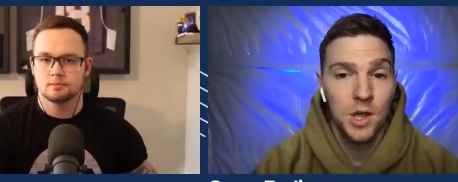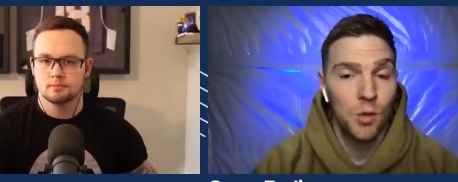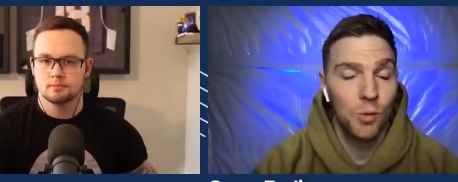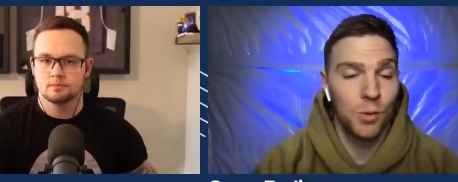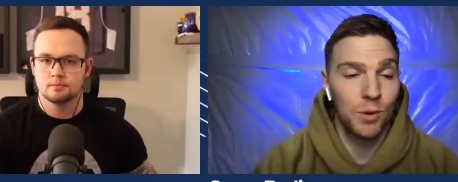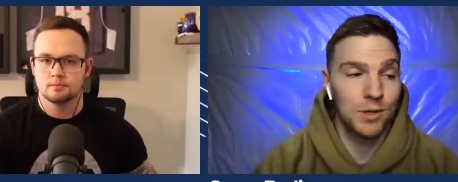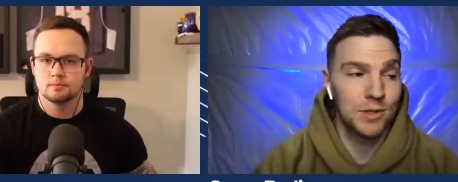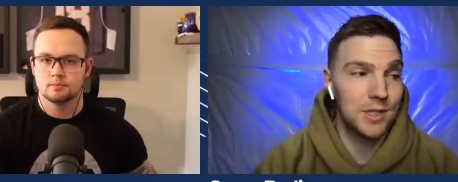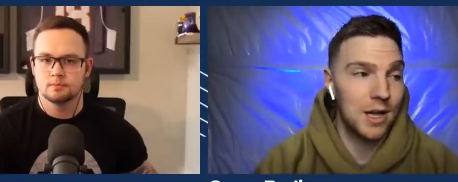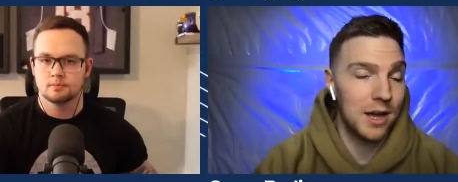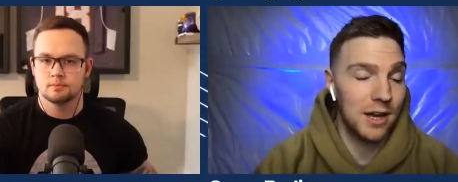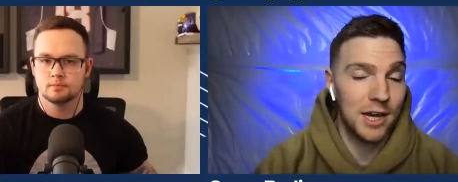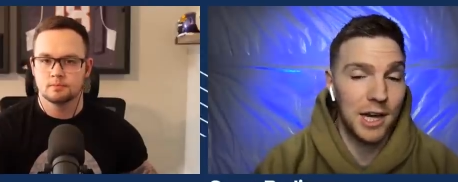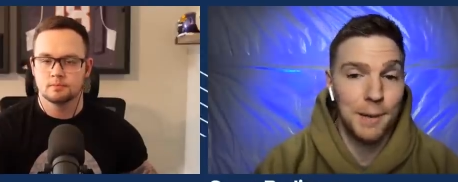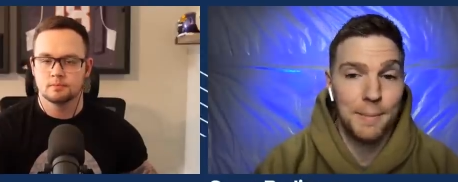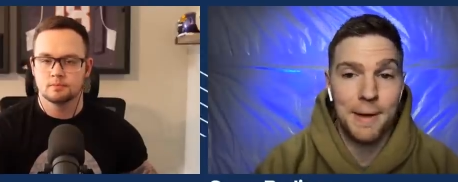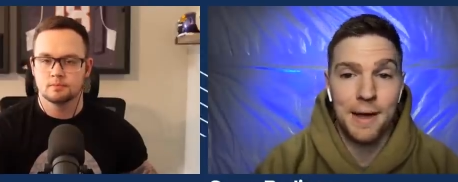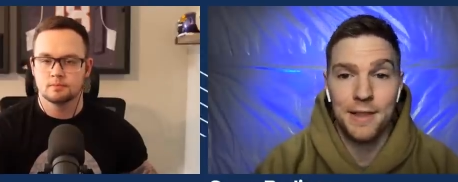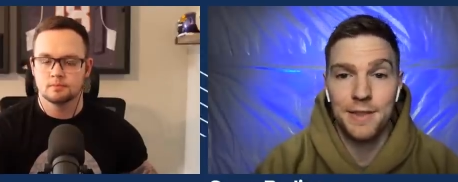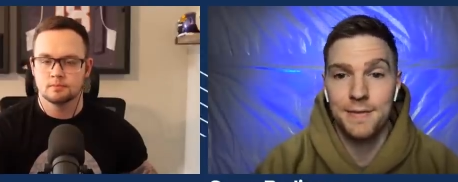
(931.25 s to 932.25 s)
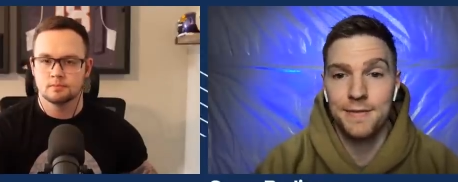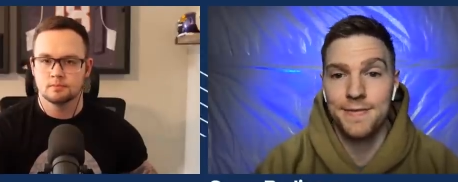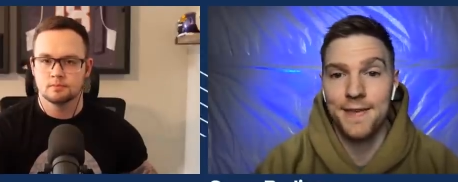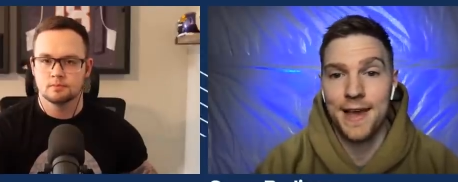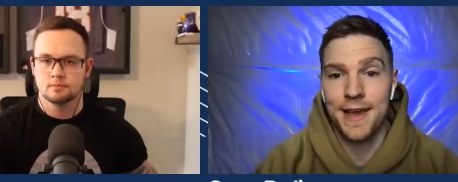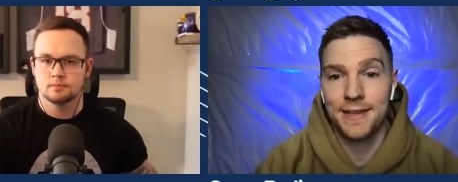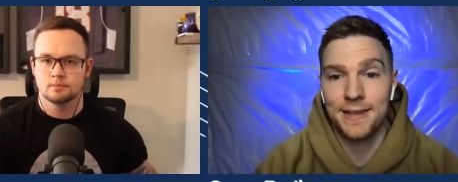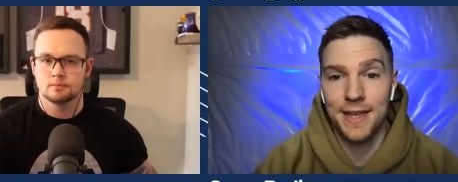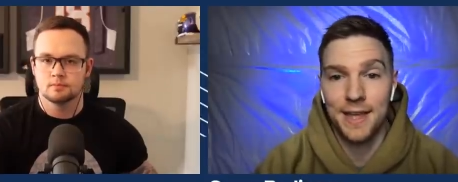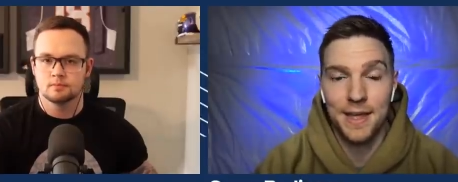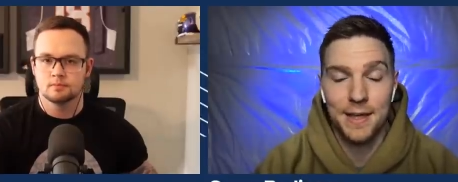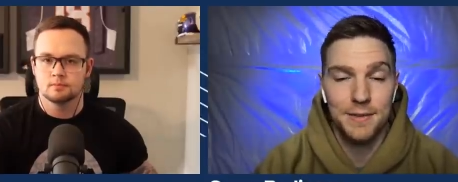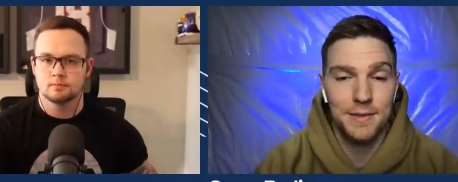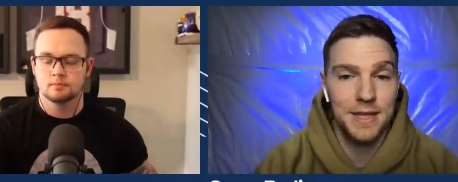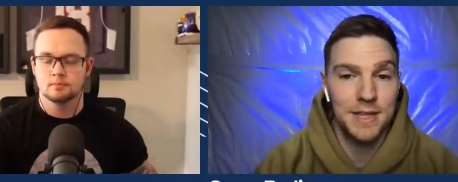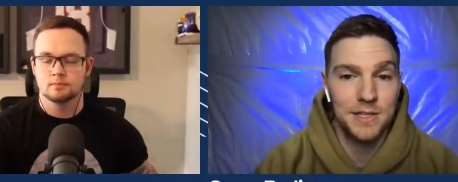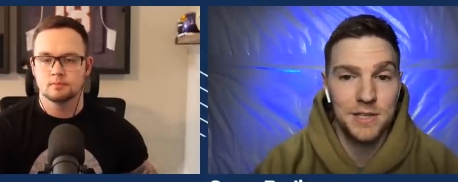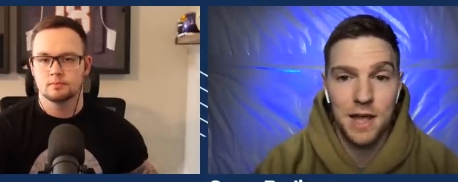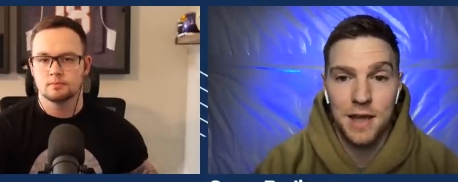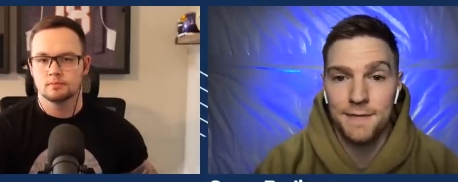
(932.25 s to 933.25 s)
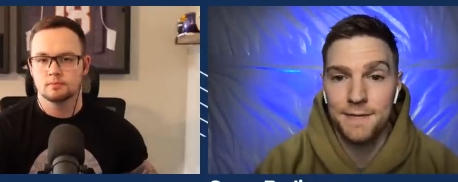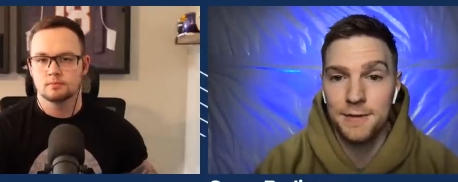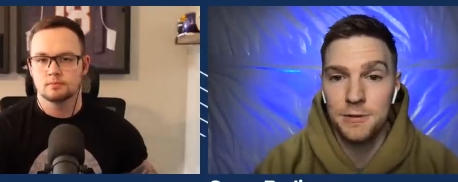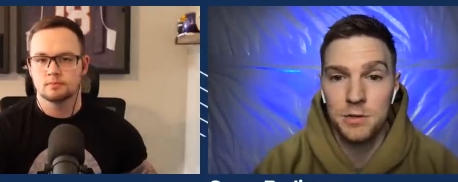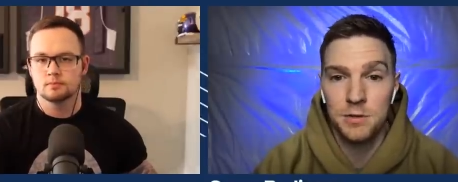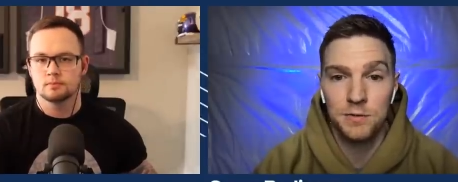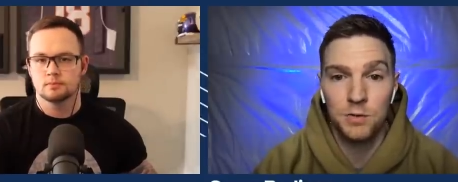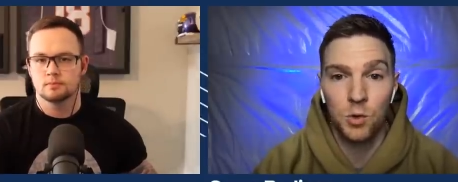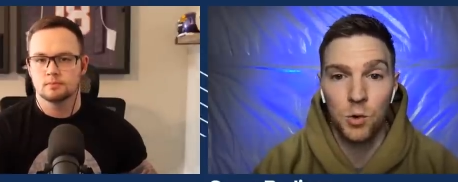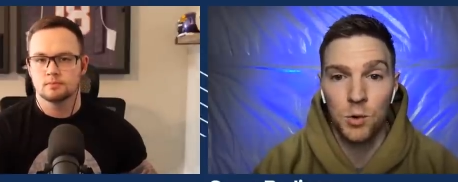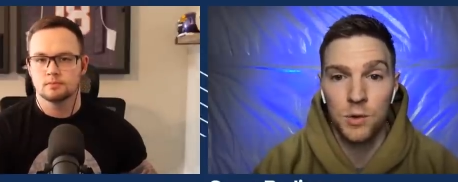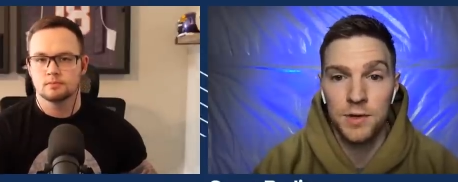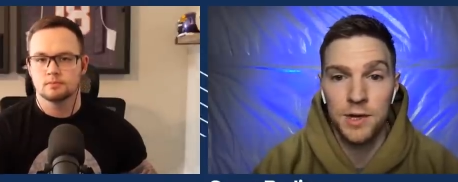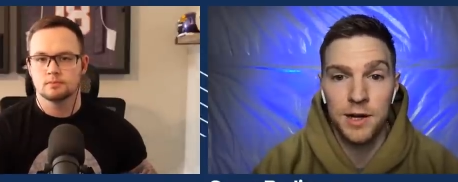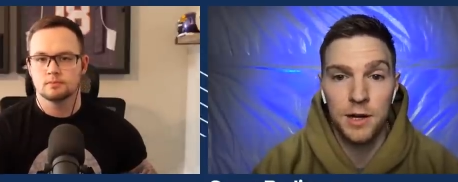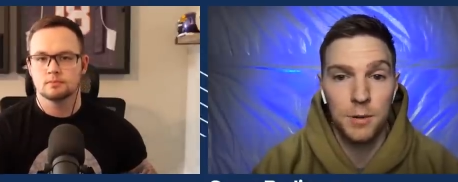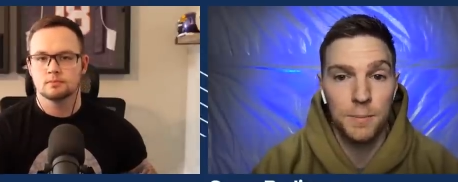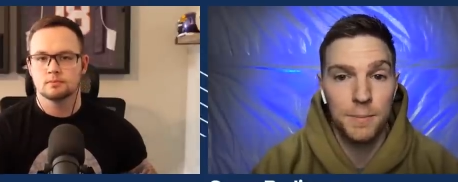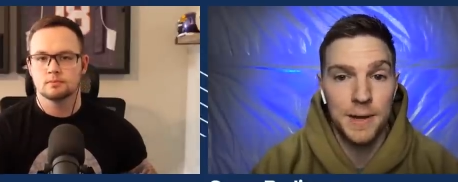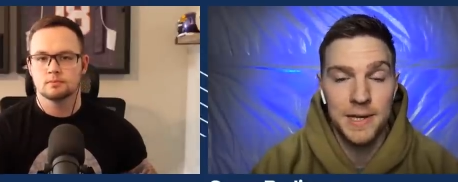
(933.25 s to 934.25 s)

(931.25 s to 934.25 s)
Speaker 1: We're talking about the fact that his offensive coordinator